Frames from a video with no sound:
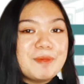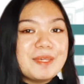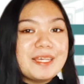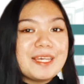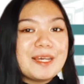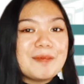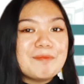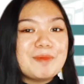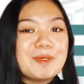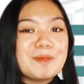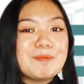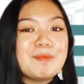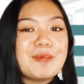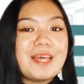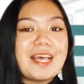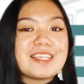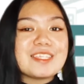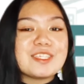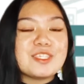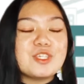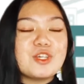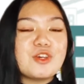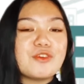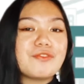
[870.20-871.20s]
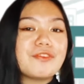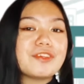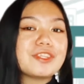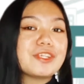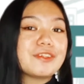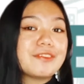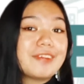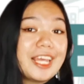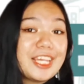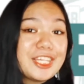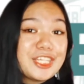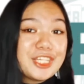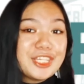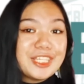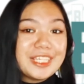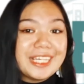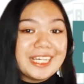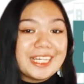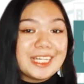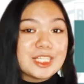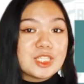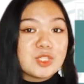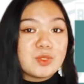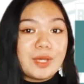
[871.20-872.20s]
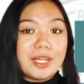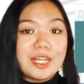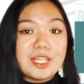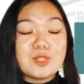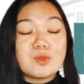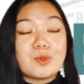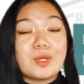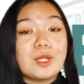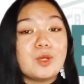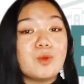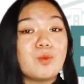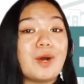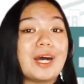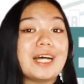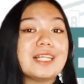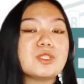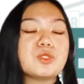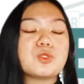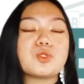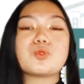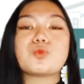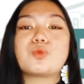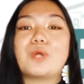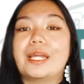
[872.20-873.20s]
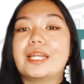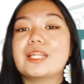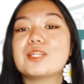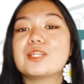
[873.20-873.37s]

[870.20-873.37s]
JPIA BPSU Federation Year 2021 to